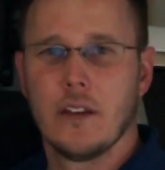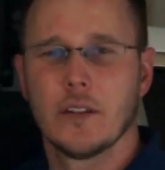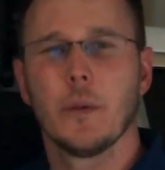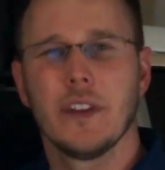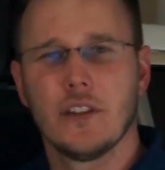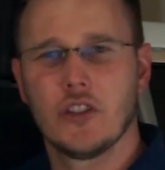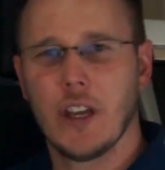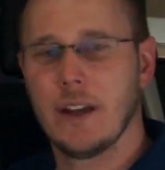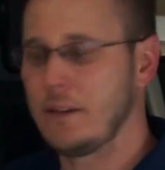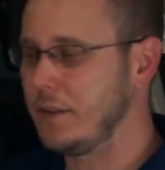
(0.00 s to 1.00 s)
So with these
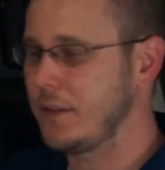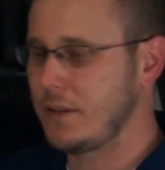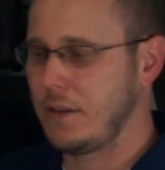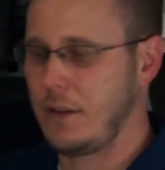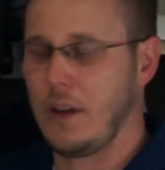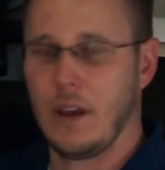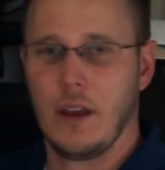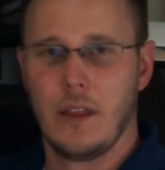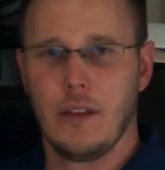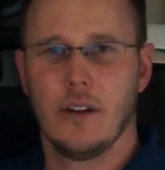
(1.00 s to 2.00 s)
channels,
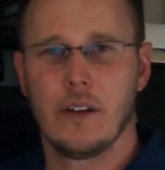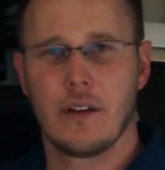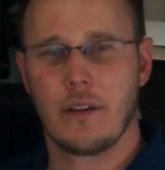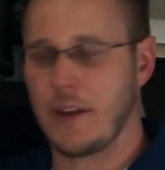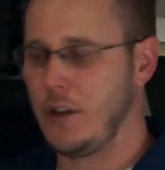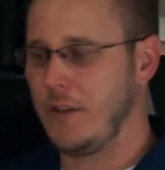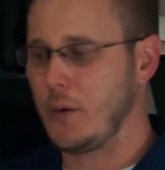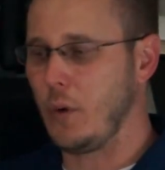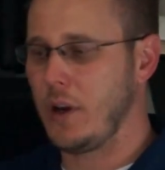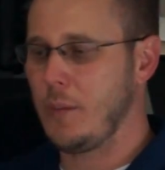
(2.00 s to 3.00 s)
the only other thing you have
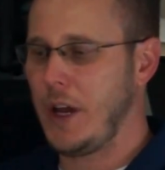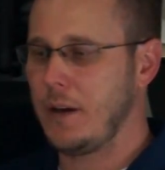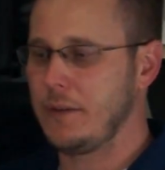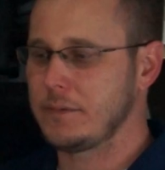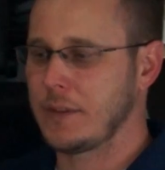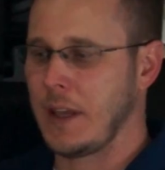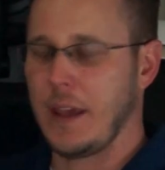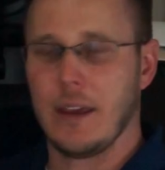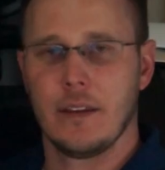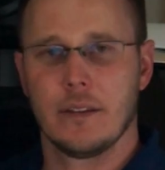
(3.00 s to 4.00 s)
to worry about
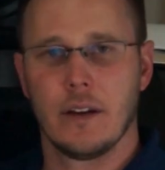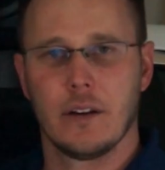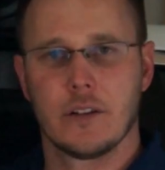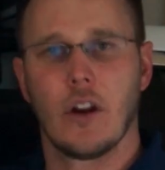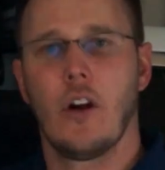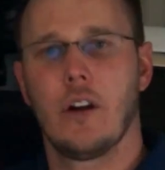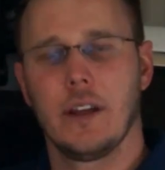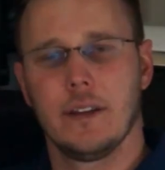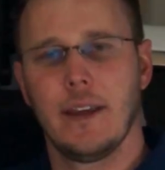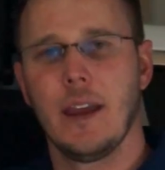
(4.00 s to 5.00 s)
is there's
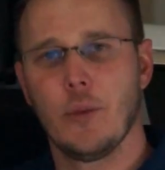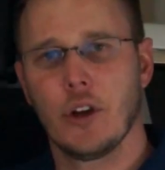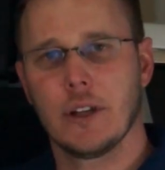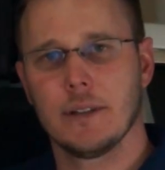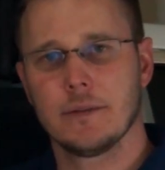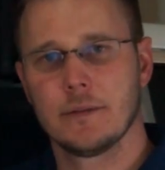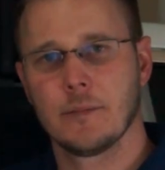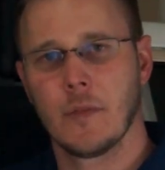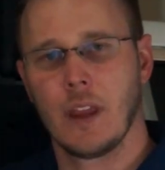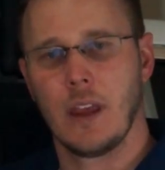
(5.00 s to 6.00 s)
already tape on it.
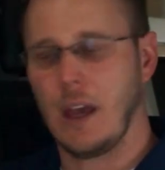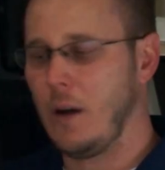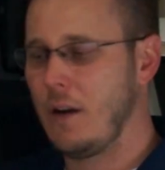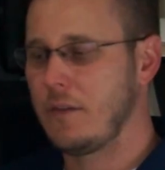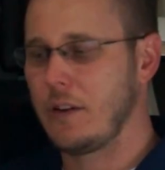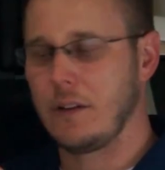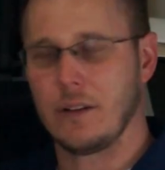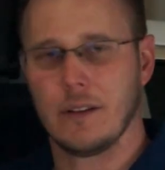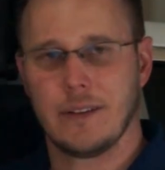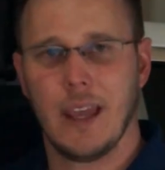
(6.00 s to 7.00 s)

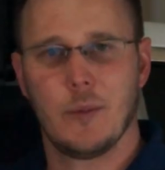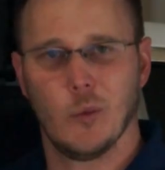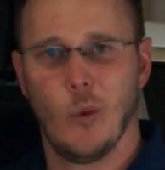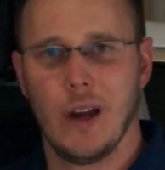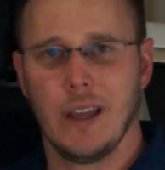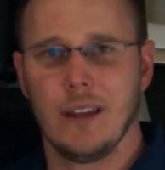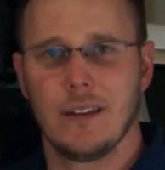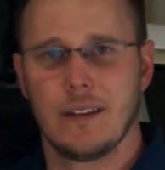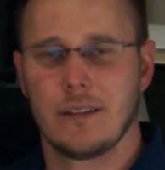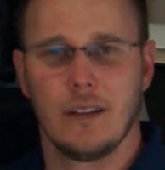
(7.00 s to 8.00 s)
However, the tape's
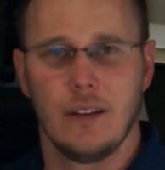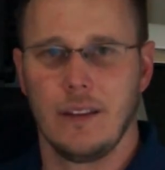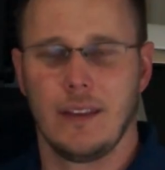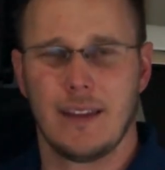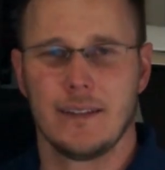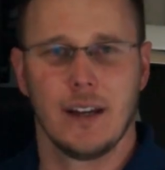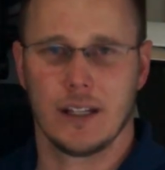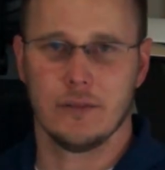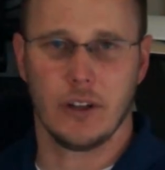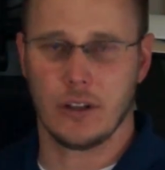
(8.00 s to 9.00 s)
white, so that's not
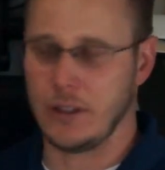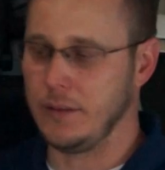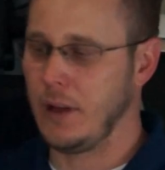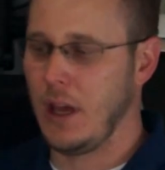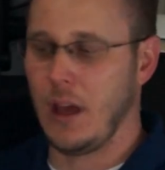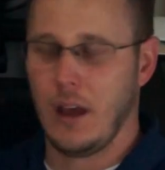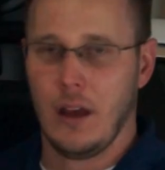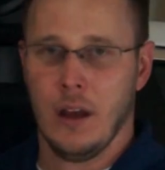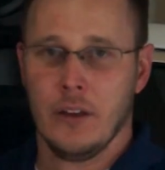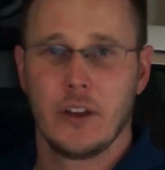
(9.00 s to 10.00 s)
gonna look good.
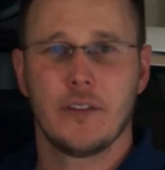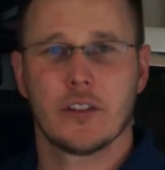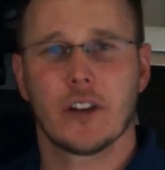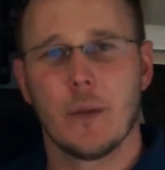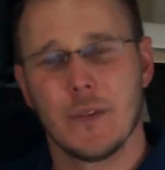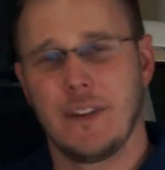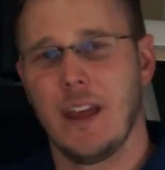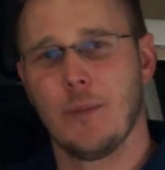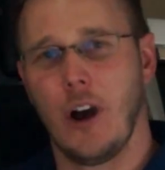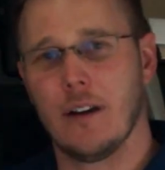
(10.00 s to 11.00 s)
So you have to scrape the
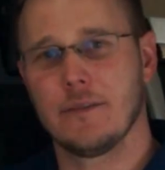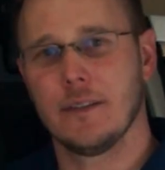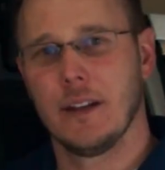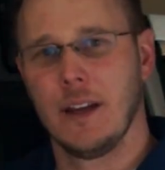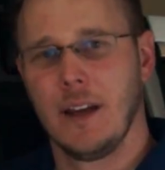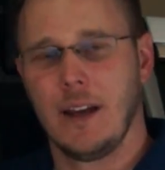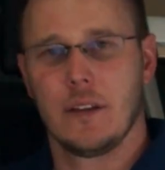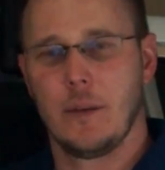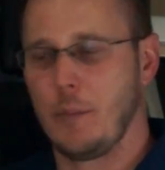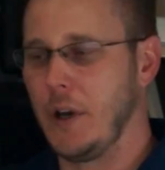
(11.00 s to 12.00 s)
tape off,
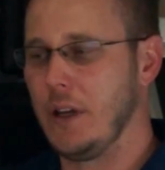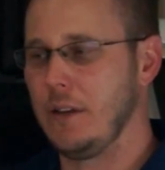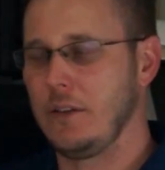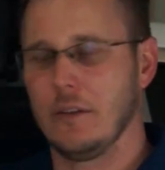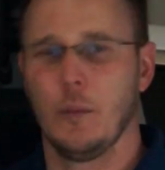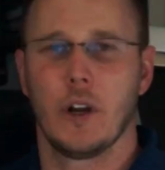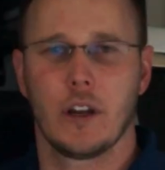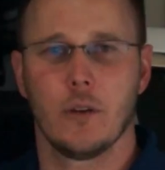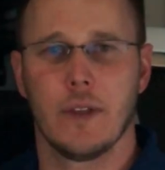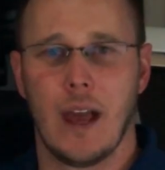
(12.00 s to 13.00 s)
but you'll
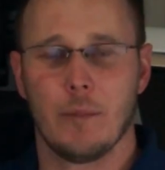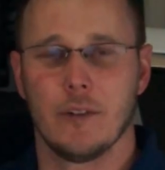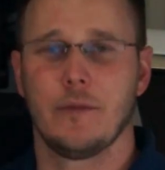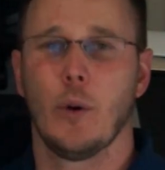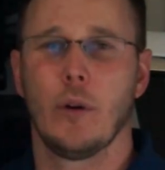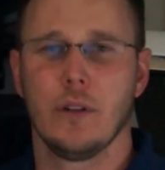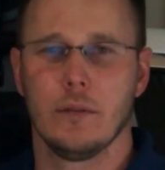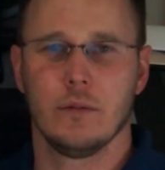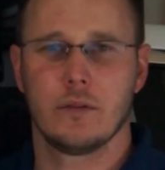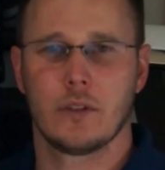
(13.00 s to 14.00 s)
wanna do that before
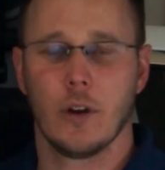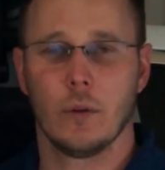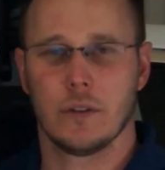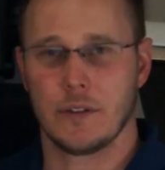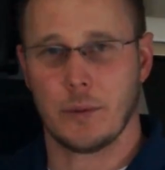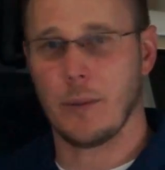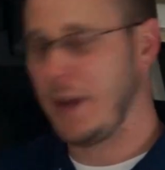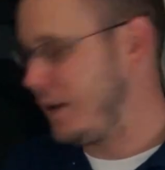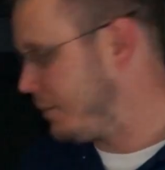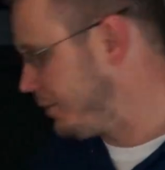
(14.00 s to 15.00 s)
you go spray
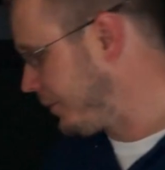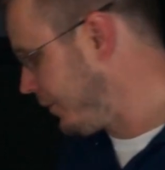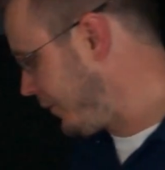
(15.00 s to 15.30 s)
paint them.